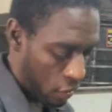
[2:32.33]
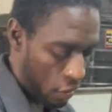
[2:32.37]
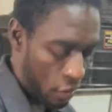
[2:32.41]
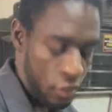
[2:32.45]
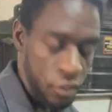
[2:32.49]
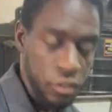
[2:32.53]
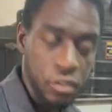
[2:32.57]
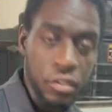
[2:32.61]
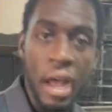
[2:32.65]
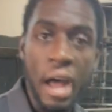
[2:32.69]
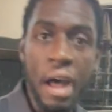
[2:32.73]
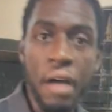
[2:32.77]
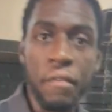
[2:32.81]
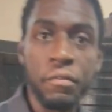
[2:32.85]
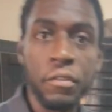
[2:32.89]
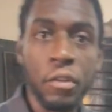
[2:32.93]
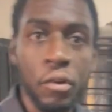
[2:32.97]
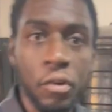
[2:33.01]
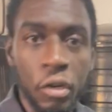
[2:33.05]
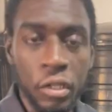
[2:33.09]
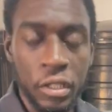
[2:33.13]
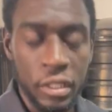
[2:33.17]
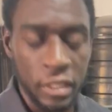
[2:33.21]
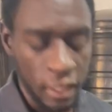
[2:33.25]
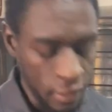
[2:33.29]
So after
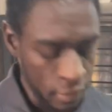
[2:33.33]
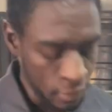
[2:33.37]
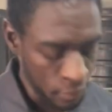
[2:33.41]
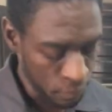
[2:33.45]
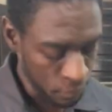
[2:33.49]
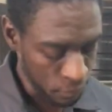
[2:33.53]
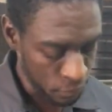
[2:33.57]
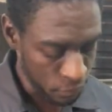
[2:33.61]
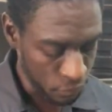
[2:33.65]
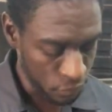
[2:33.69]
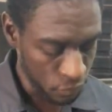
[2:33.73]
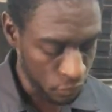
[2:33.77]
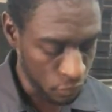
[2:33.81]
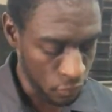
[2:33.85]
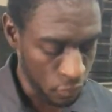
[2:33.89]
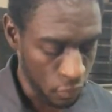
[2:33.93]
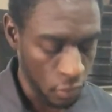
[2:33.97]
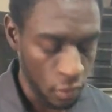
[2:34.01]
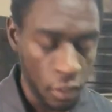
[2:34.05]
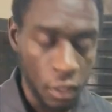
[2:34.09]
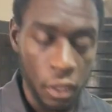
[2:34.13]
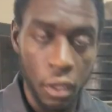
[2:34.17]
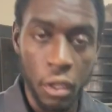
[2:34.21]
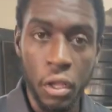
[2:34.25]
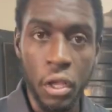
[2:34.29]
cutting,
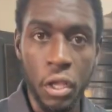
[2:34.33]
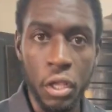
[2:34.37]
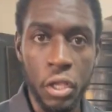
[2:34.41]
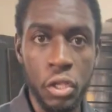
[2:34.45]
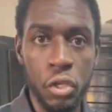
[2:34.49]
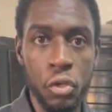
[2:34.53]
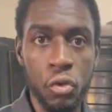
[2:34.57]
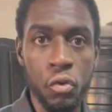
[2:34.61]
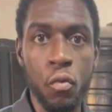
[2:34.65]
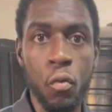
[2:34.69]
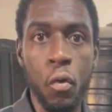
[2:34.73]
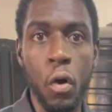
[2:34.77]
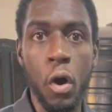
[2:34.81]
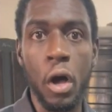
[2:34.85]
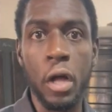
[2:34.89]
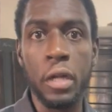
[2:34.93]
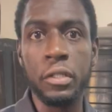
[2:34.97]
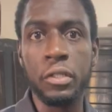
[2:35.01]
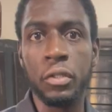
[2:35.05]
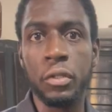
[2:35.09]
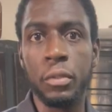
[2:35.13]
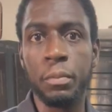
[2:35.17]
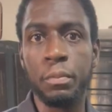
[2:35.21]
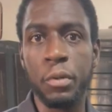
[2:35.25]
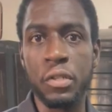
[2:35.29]
you want
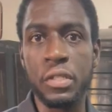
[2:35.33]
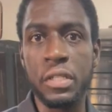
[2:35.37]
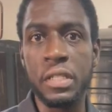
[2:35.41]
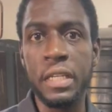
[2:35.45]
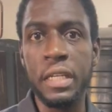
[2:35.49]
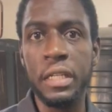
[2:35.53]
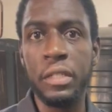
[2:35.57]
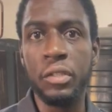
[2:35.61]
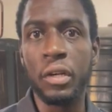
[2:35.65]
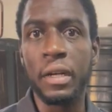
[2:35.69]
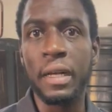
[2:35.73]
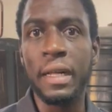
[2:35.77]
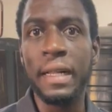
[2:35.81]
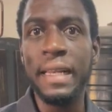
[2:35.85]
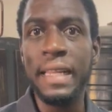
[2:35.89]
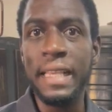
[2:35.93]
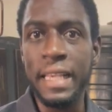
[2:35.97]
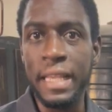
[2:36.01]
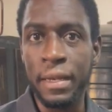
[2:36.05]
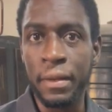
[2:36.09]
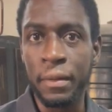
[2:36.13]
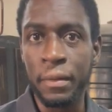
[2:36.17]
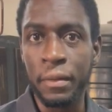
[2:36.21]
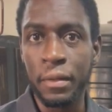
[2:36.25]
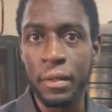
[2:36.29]
to proceed to
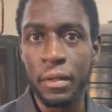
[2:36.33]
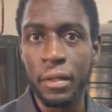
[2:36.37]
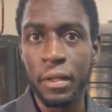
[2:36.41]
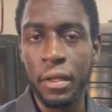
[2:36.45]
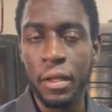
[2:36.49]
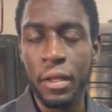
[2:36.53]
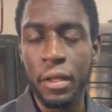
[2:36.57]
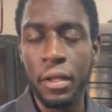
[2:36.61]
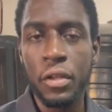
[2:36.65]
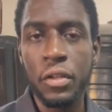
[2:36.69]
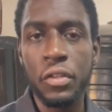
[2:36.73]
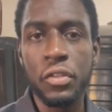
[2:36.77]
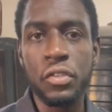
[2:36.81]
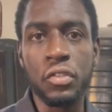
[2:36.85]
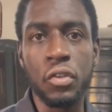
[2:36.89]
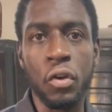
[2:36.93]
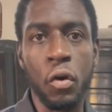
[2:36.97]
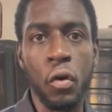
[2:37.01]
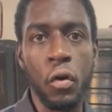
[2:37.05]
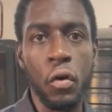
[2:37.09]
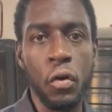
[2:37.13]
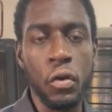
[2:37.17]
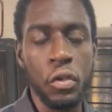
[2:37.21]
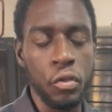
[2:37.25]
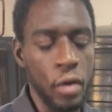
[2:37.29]
clean.
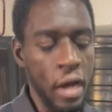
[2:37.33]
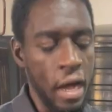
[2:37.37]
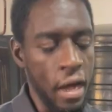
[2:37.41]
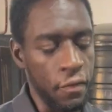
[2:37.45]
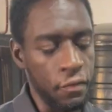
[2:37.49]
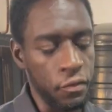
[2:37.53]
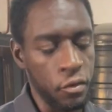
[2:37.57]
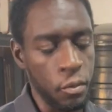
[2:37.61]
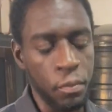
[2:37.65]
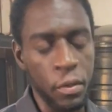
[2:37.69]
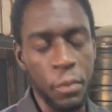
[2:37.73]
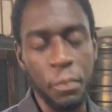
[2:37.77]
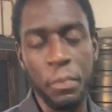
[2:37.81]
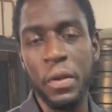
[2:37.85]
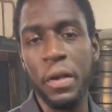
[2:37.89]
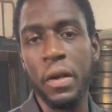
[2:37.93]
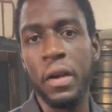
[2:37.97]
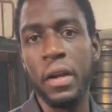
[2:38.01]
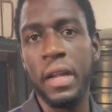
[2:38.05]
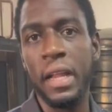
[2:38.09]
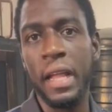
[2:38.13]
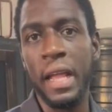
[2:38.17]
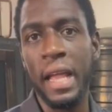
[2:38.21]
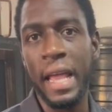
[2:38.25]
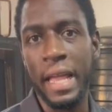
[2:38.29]
So you have to prepare
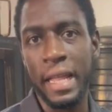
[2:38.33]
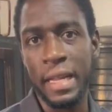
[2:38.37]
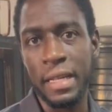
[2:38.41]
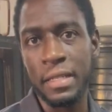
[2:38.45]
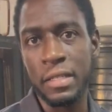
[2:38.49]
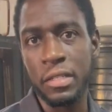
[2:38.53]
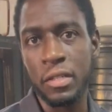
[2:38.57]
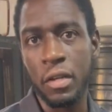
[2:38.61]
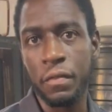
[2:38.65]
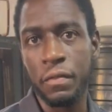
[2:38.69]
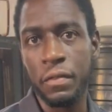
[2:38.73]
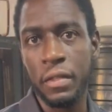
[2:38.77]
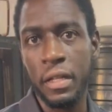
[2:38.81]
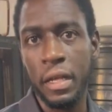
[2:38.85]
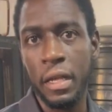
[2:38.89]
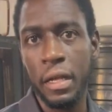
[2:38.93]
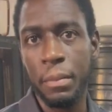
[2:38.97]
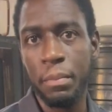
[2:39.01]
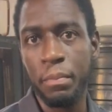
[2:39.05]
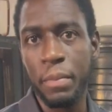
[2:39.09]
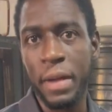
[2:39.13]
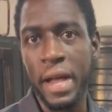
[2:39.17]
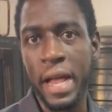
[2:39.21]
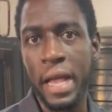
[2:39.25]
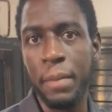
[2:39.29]
the ends of the
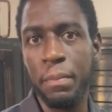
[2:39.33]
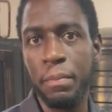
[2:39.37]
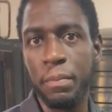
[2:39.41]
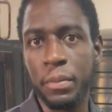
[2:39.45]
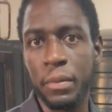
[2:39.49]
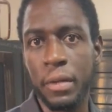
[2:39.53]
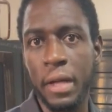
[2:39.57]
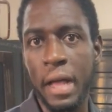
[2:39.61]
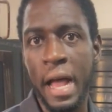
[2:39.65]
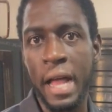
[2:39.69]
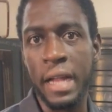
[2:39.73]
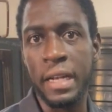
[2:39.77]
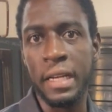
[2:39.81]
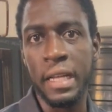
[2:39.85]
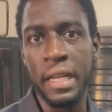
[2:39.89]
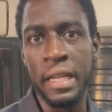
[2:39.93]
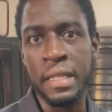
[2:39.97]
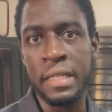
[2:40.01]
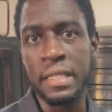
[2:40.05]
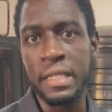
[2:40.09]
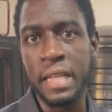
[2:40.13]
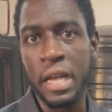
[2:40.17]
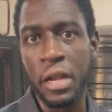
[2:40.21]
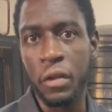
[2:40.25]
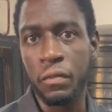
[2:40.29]
pipe and the
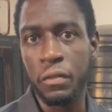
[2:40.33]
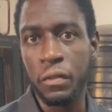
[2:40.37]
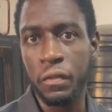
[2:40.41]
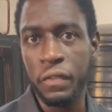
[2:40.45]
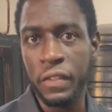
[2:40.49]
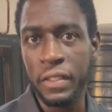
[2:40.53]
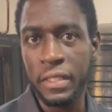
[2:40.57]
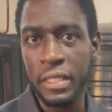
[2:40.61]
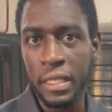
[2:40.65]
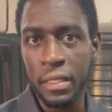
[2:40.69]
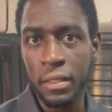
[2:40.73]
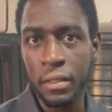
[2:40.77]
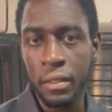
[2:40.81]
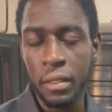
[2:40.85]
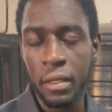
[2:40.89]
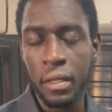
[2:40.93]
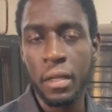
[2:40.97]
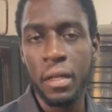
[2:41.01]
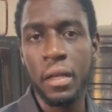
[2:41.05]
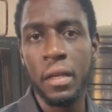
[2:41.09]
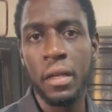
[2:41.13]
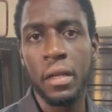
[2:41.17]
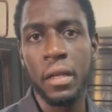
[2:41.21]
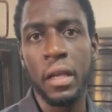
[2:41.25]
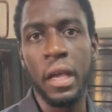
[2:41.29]
inside of the fitting
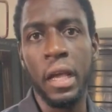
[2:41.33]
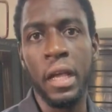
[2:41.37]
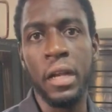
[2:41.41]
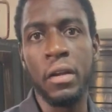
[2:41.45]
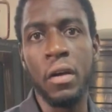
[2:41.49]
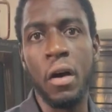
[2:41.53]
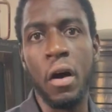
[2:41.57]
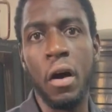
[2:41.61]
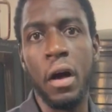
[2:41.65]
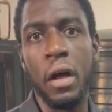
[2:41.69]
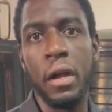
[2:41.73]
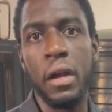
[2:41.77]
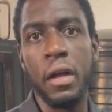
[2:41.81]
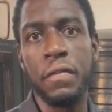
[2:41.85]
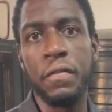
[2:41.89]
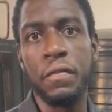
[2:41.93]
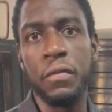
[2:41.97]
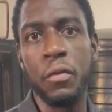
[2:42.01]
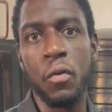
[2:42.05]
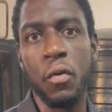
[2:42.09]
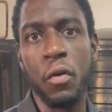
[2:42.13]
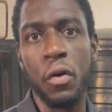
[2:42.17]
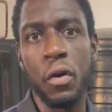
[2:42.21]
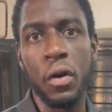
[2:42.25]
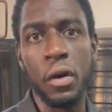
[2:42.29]
in order
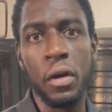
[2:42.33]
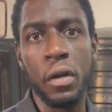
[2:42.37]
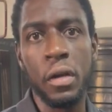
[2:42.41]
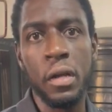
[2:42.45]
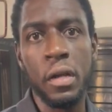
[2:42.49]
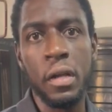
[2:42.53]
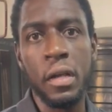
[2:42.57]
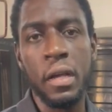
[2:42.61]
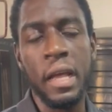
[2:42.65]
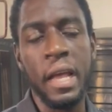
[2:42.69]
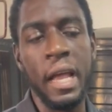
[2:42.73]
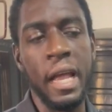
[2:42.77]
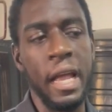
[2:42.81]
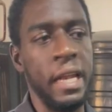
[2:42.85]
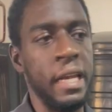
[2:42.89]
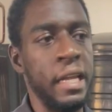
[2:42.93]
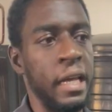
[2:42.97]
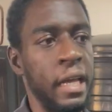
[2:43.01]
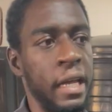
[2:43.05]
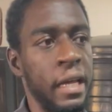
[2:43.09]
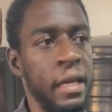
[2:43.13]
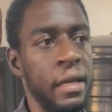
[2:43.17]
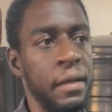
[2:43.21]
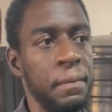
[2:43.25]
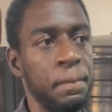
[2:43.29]
for
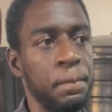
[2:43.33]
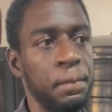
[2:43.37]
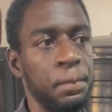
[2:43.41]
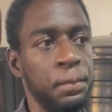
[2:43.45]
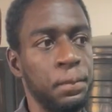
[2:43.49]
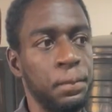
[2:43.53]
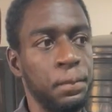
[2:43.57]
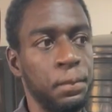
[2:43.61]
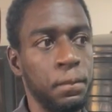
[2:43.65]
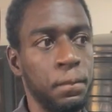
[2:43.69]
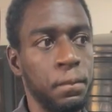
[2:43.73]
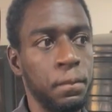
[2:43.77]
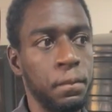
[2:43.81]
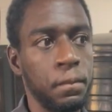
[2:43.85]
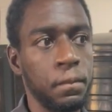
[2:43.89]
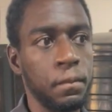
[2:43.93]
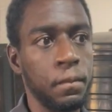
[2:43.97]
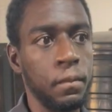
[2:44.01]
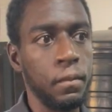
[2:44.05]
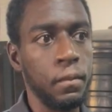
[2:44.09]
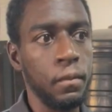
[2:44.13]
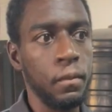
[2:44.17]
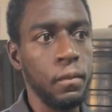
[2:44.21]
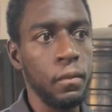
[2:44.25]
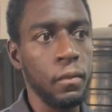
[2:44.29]
any
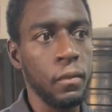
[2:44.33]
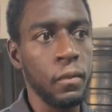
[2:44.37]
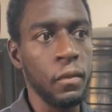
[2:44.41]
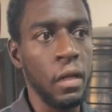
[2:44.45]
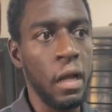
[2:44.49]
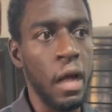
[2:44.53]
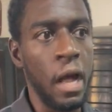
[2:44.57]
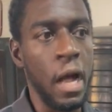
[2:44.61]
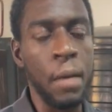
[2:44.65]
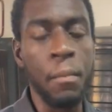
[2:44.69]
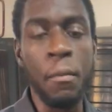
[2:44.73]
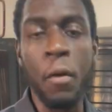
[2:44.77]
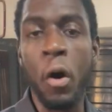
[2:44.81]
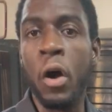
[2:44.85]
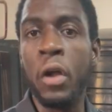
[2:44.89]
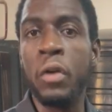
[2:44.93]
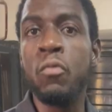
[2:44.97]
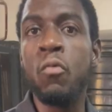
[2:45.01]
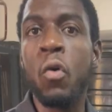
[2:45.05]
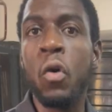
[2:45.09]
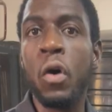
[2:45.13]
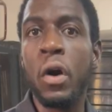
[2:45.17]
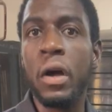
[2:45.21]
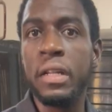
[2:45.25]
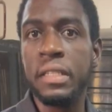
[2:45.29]

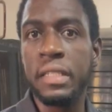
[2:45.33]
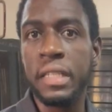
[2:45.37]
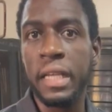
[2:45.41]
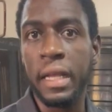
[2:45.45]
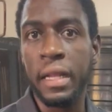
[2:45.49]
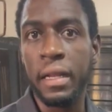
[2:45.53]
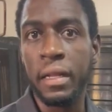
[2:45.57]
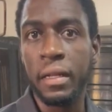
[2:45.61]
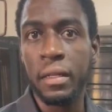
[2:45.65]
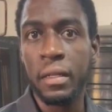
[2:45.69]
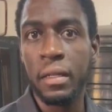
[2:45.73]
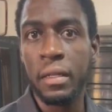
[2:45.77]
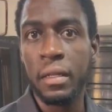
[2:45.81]
unwanted